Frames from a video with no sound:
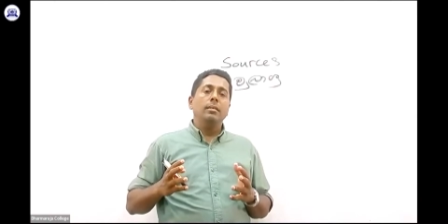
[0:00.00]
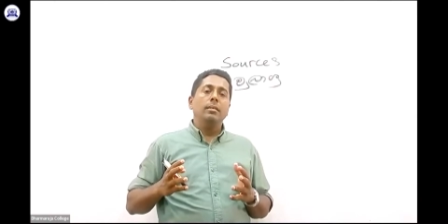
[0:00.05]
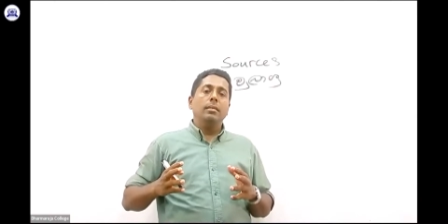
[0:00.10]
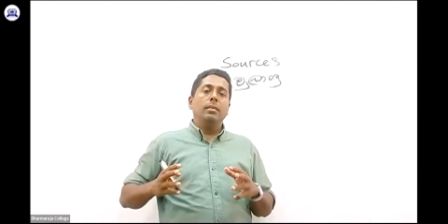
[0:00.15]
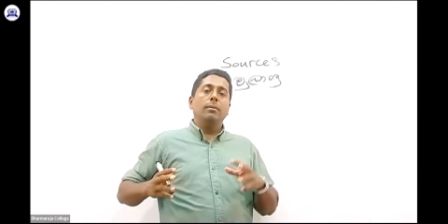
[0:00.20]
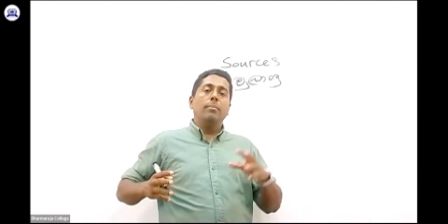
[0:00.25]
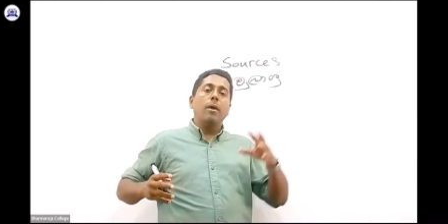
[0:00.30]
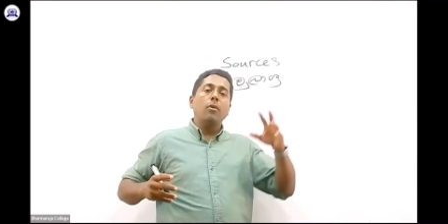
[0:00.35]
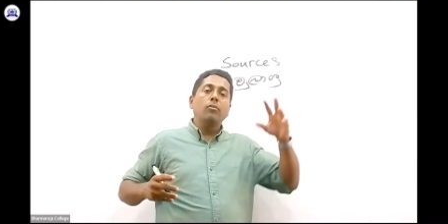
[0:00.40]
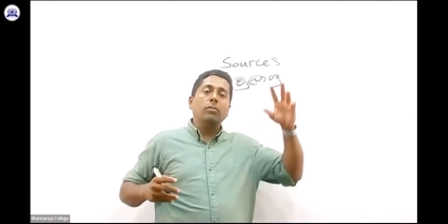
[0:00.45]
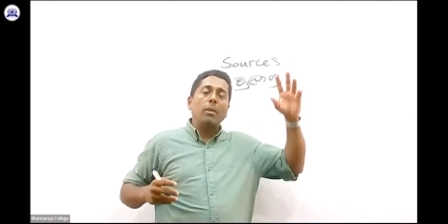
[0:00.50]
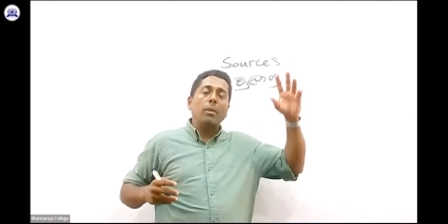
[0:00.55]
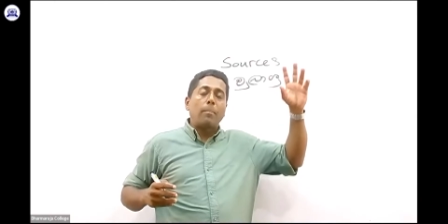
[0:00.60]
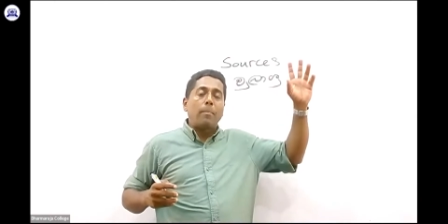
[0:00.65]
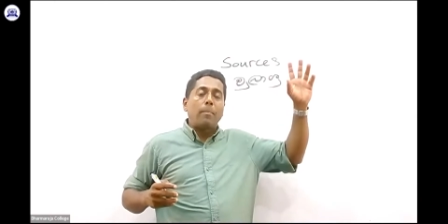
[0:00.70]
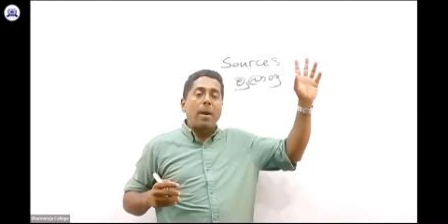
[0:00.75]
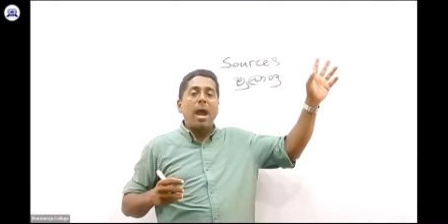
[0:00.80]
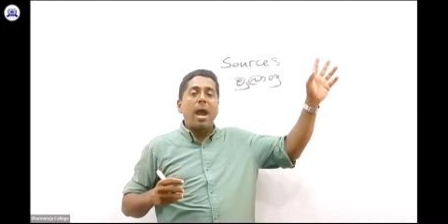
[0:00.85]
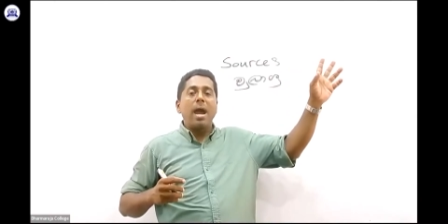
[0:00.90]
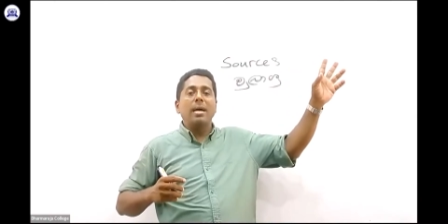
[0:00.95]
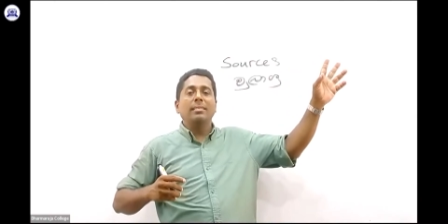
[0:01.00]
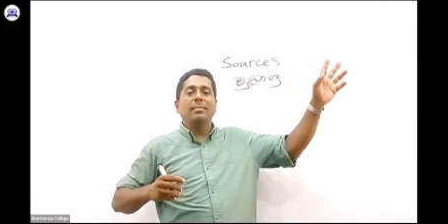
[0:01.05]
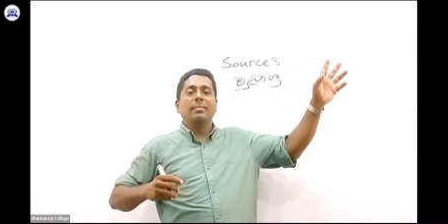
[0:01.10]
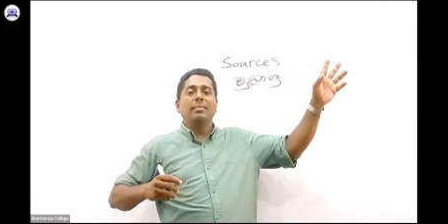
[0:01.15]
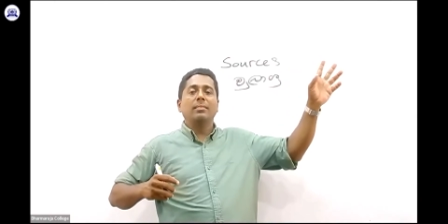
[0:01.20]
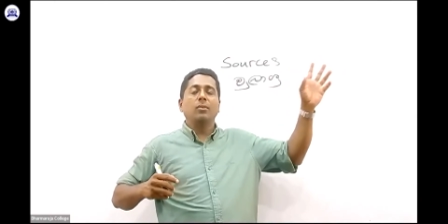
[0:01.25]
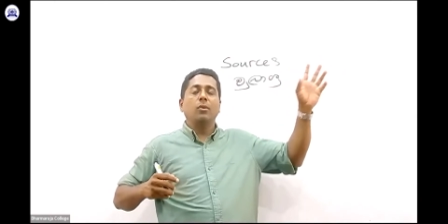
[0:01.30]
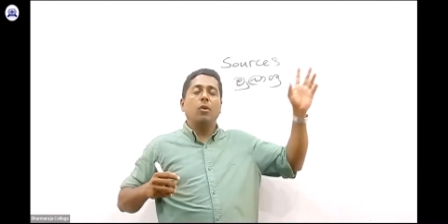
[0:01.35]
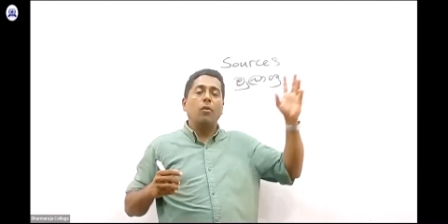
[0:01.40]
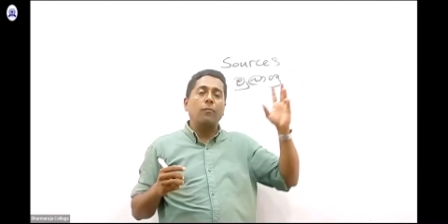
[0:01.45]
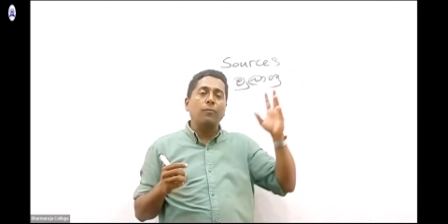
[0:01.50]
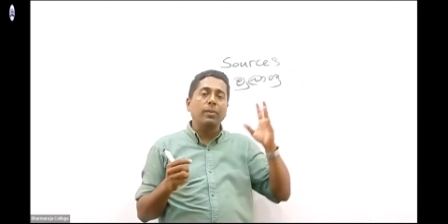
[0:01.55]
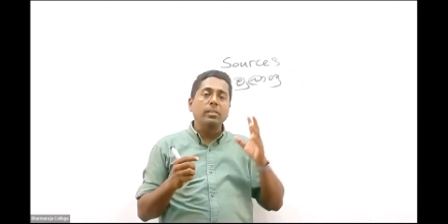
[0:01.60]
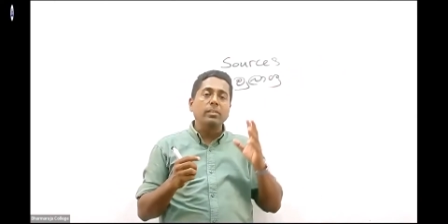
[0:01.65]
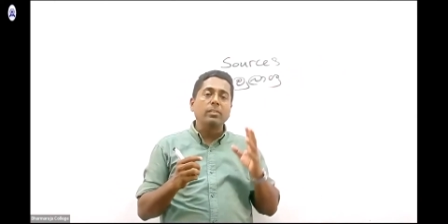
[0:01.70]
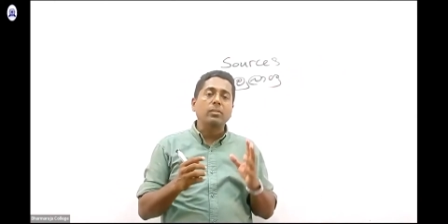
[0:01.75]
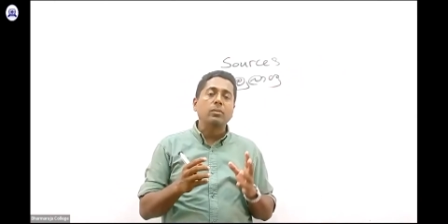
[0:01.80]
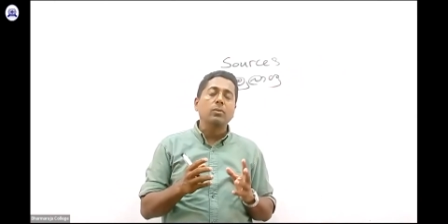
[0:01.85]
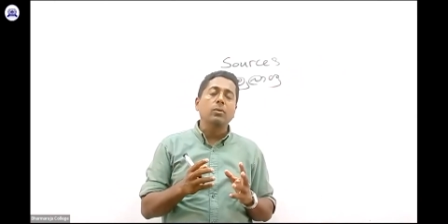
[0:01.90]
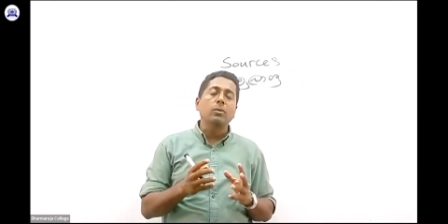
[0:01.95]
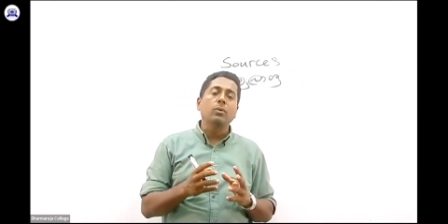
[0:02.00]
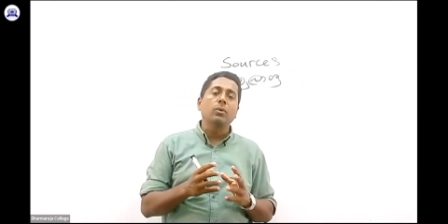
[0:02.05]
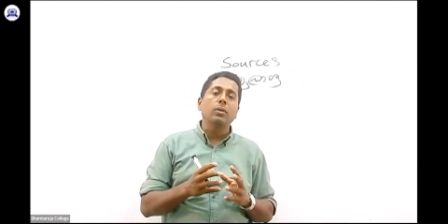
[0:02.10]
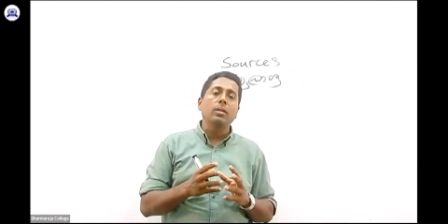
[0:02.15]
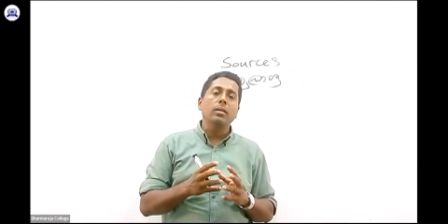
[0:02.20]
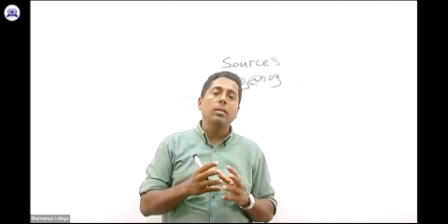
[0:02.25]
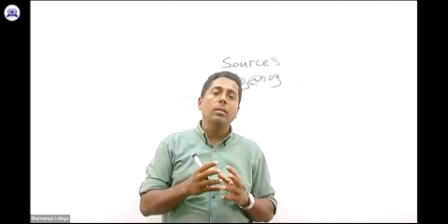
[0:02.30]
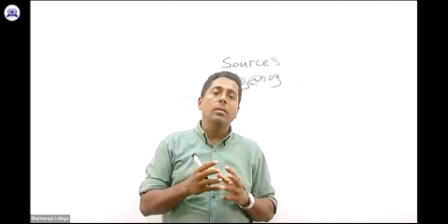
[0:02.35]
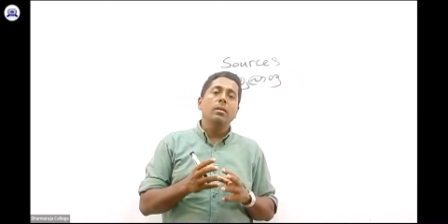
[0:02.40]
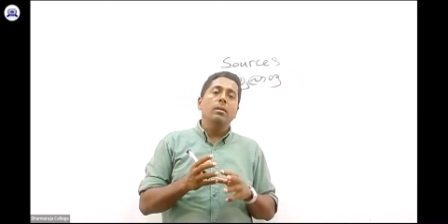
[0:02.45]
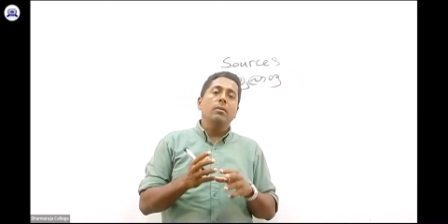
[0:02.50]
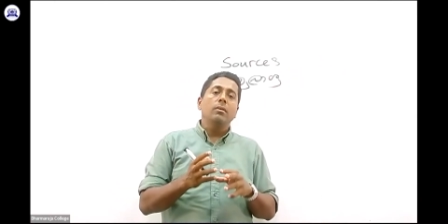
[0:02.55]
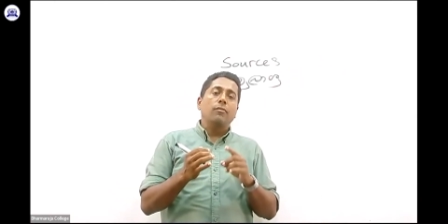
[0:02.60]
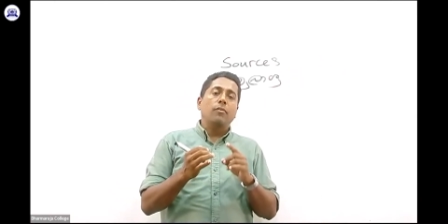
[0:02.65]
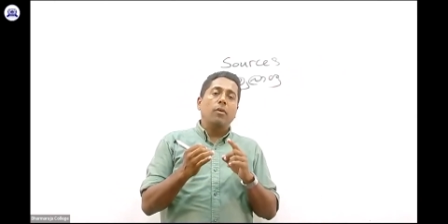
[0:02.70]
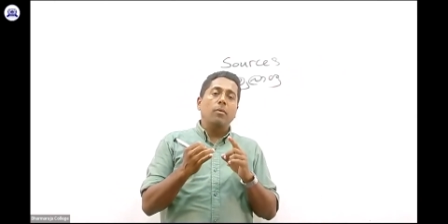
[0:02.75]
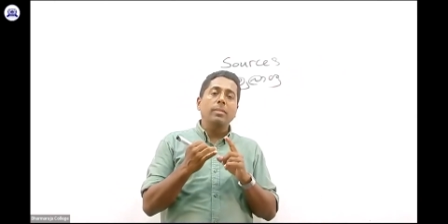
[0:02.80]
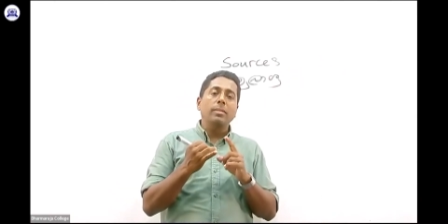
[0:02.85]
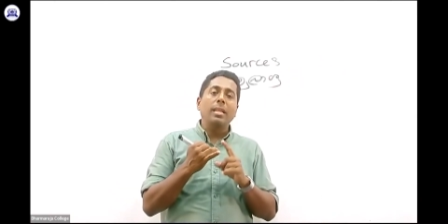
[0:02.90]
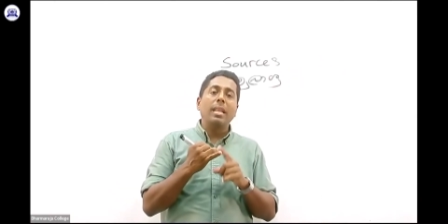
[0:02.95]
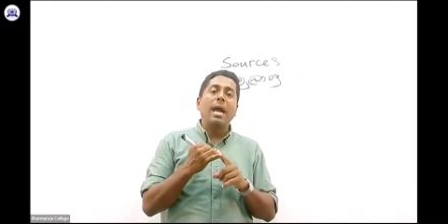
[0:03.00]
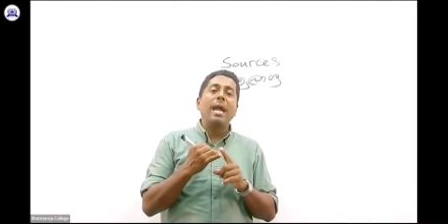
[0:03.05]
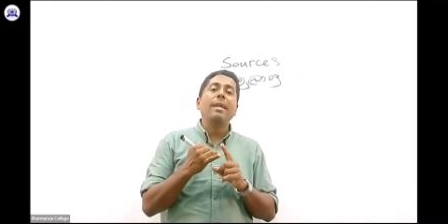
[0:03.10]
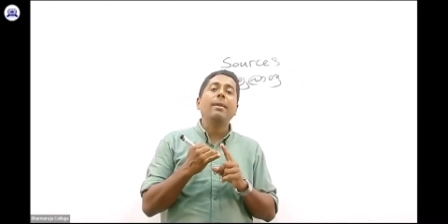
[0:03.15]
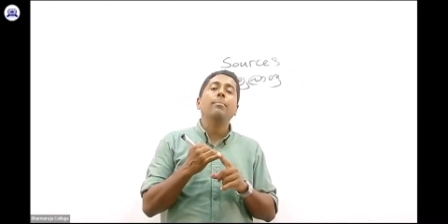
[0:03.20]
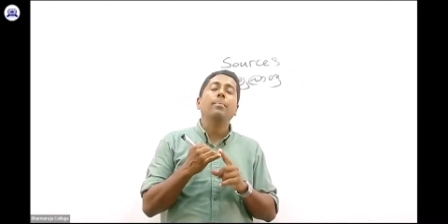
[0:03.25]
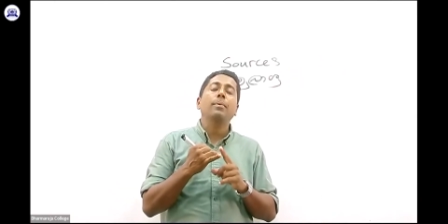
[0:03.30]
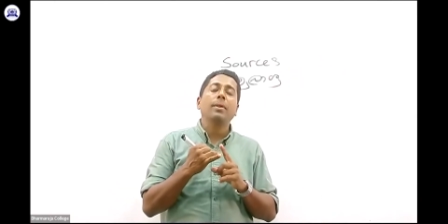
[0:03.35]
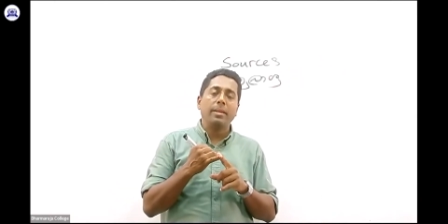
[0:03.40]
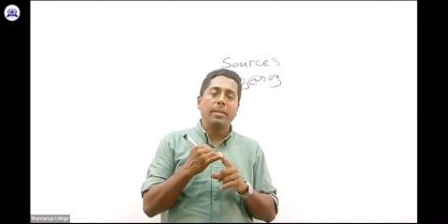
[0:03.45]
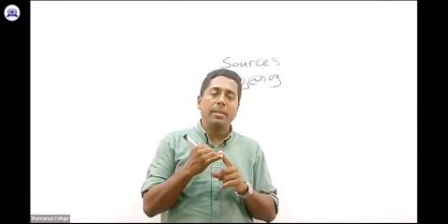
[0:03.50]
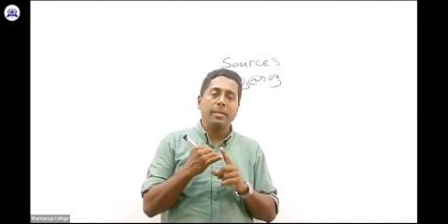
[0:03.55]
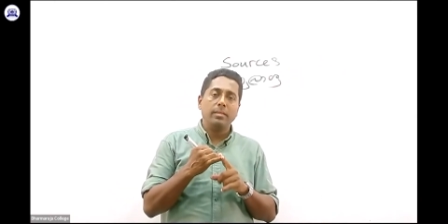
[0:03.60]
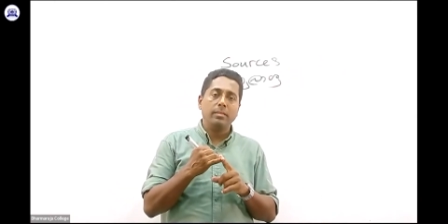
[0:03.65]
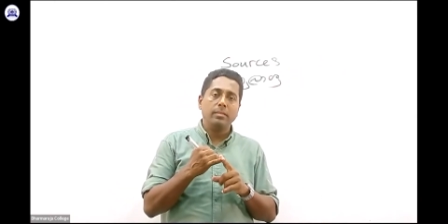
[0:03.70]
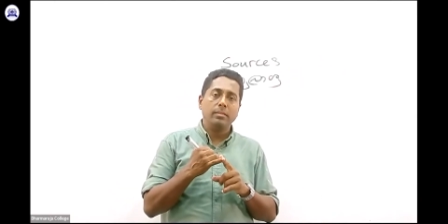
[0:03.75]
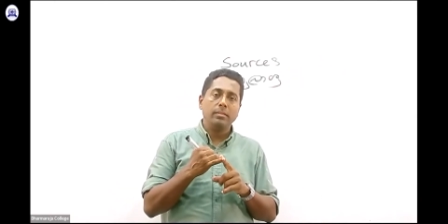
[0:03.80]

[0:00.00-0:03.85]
about the past of your school from the library.